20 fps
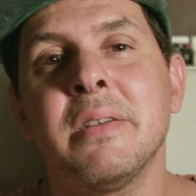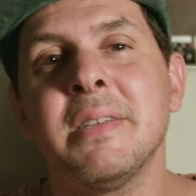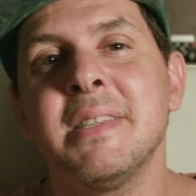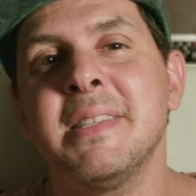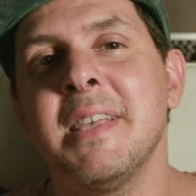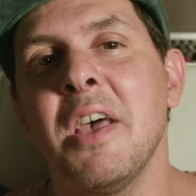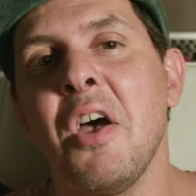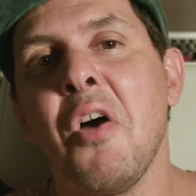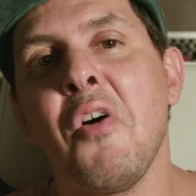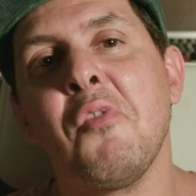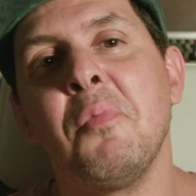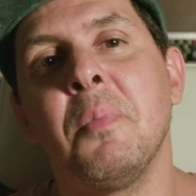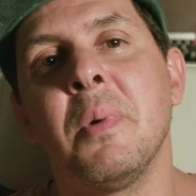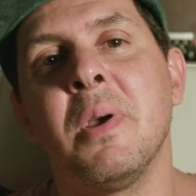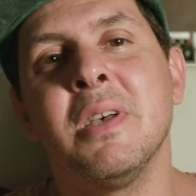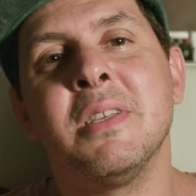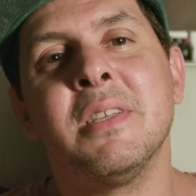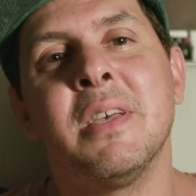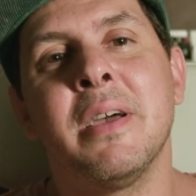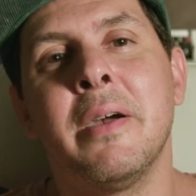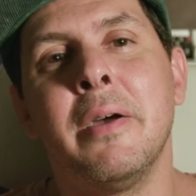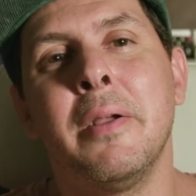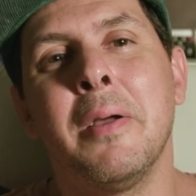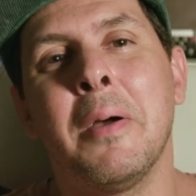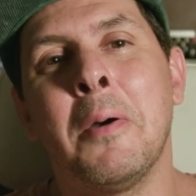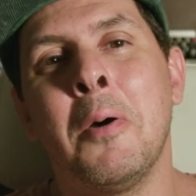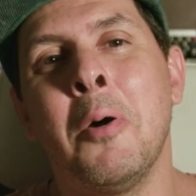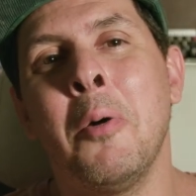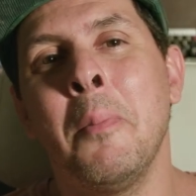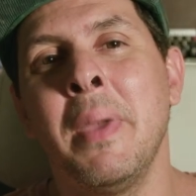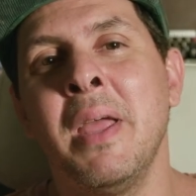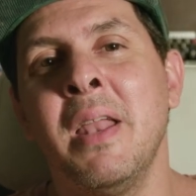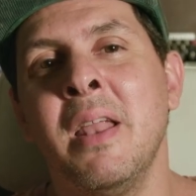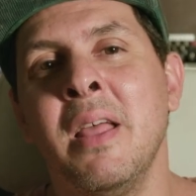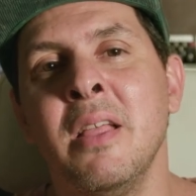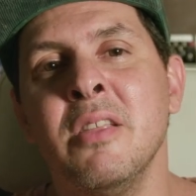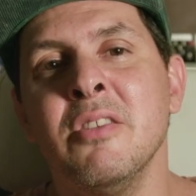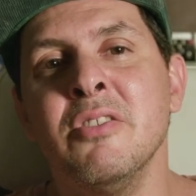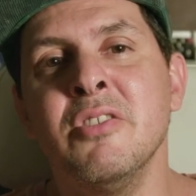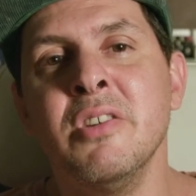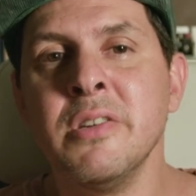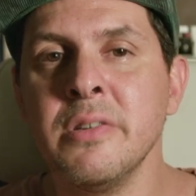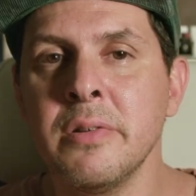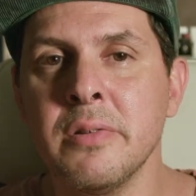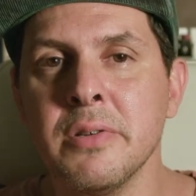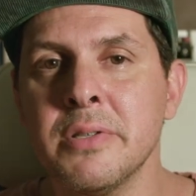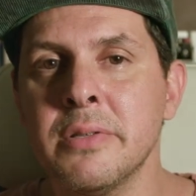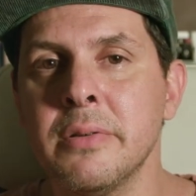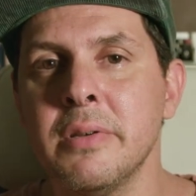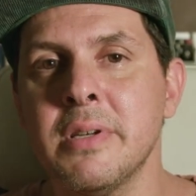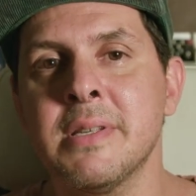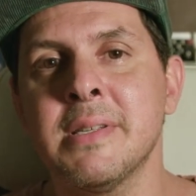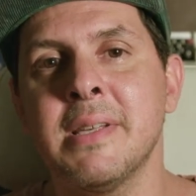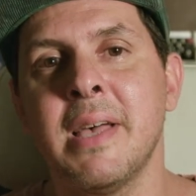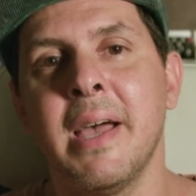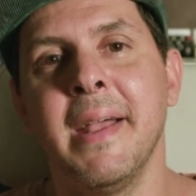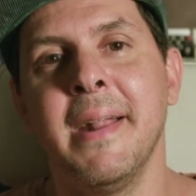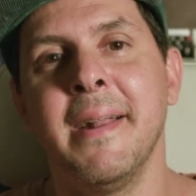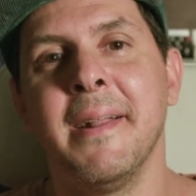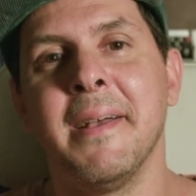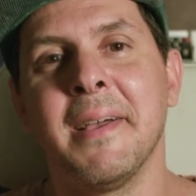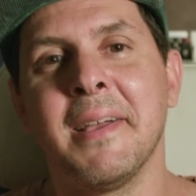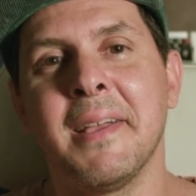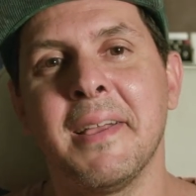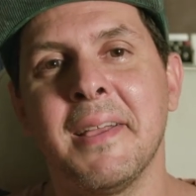yourself, because I'm gonna commit a digital suicide.